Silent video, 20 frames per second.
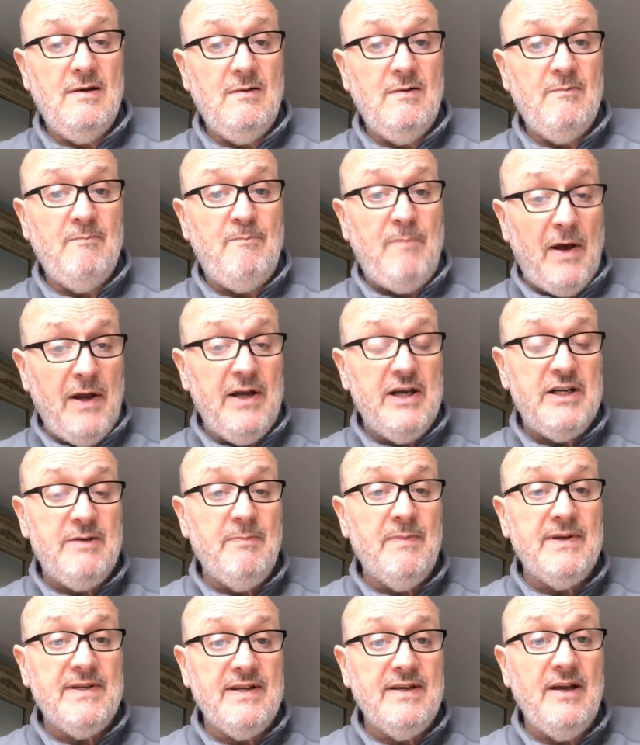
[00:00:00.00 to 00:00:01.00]

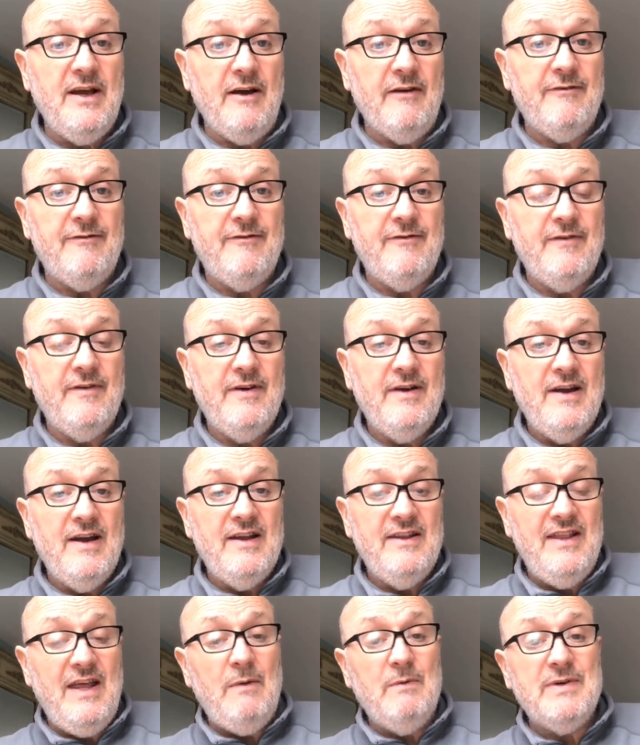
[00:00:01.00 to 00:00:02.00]
punishment enough.
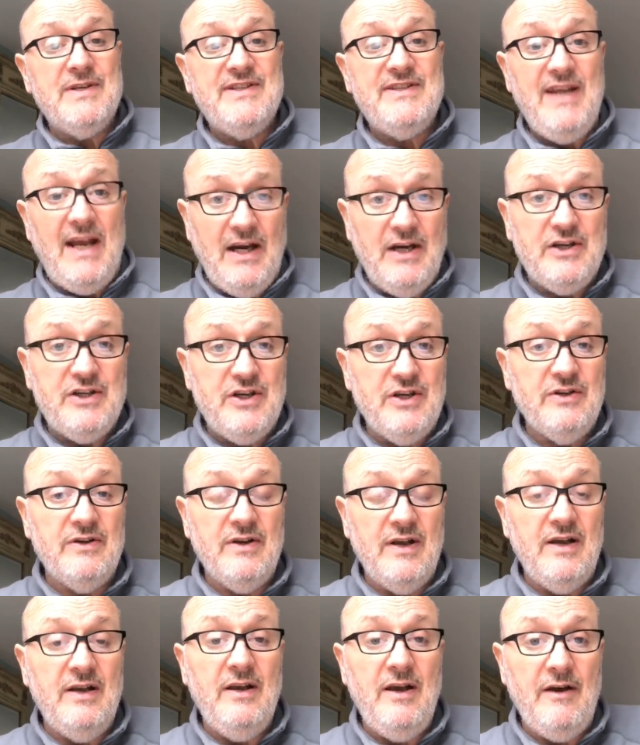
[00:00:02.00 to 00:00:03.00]
That was sanction
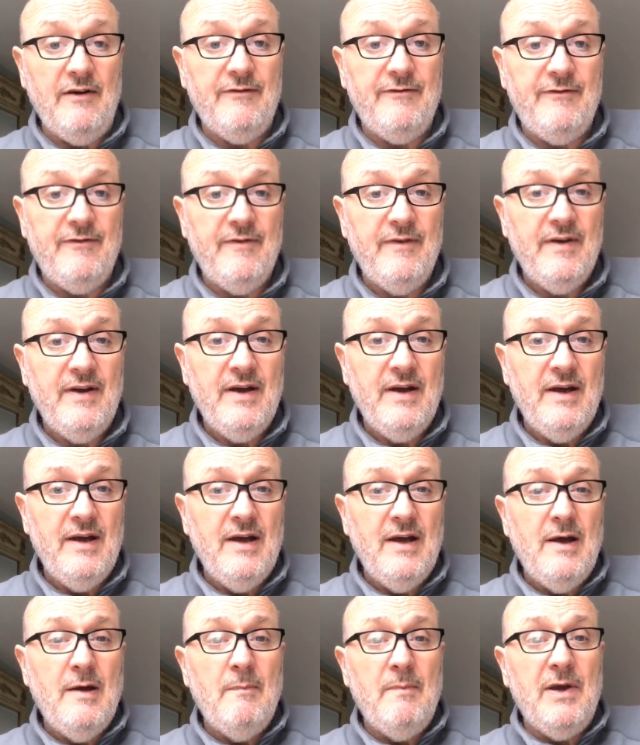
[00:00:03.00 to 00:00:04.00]
enough
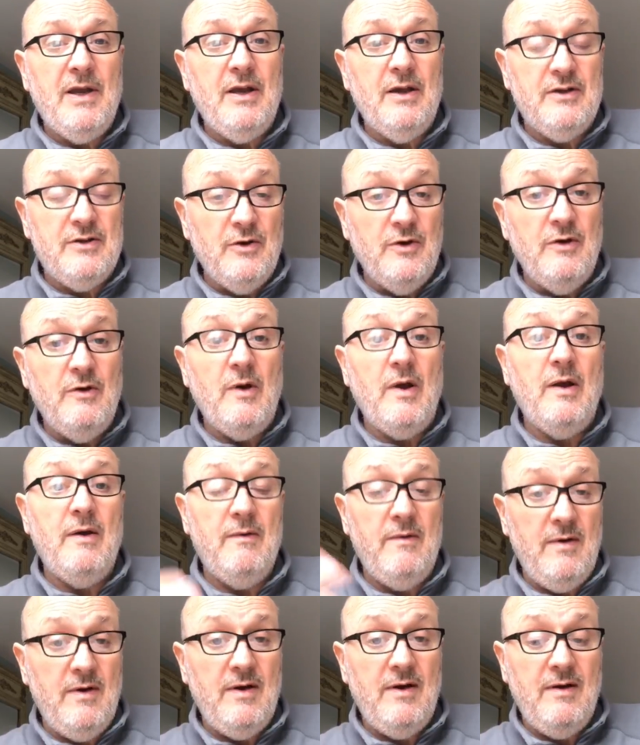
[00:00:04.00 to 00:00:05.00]
to
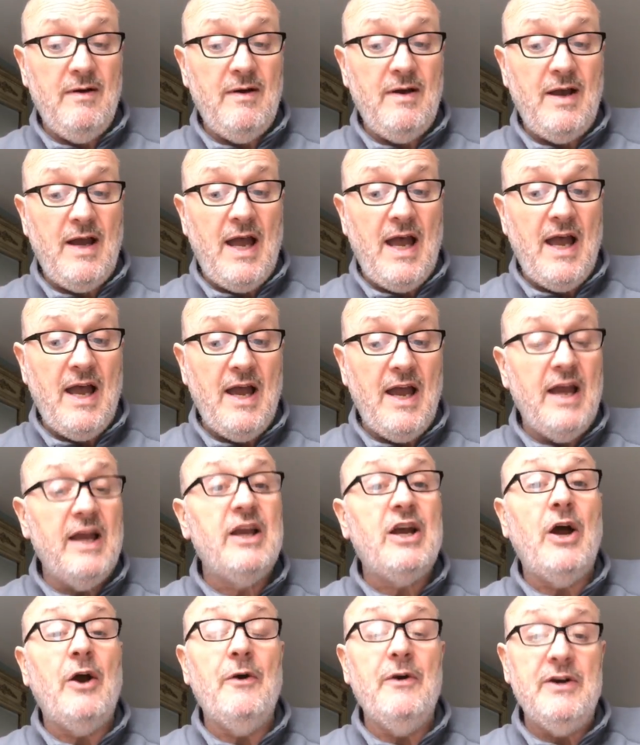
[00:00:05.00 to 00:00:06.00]

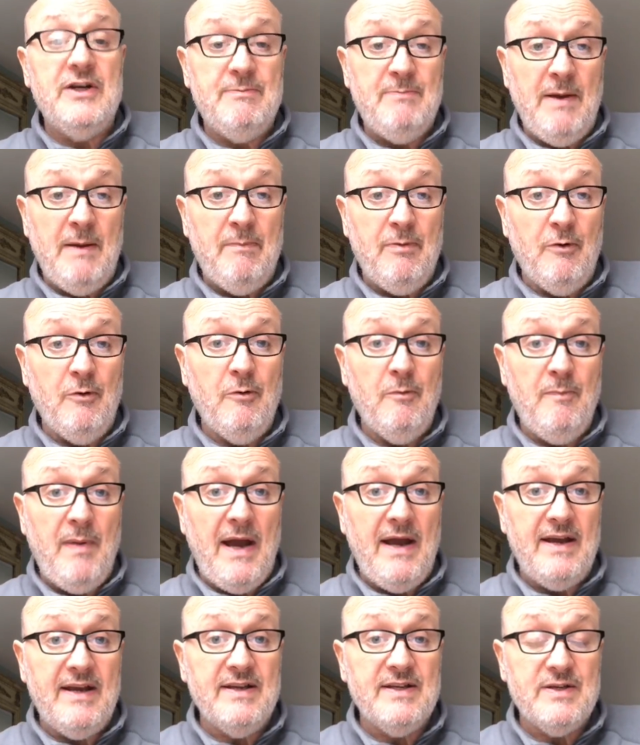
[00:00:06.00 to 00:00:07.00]
encourage people
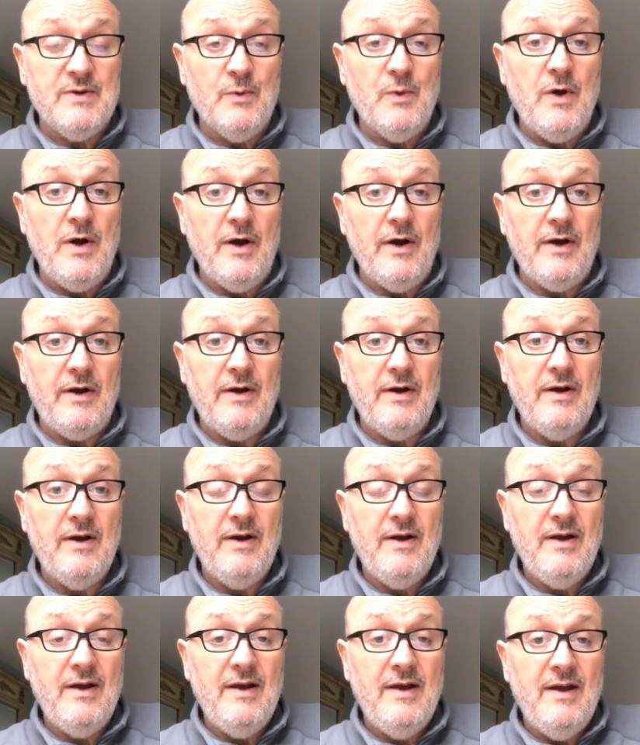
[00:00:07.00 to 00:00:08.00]
back into work.
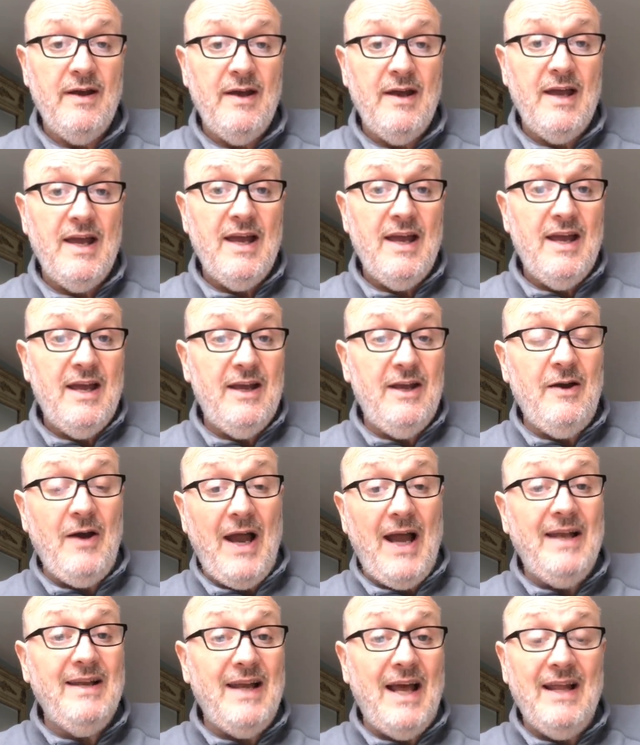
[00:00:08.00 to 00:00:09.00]
You know,
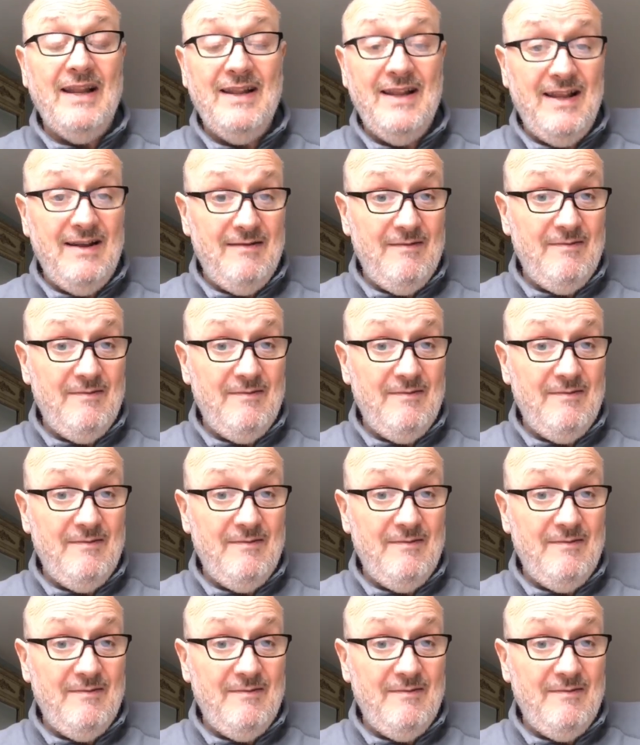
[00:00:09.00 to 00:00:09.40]
and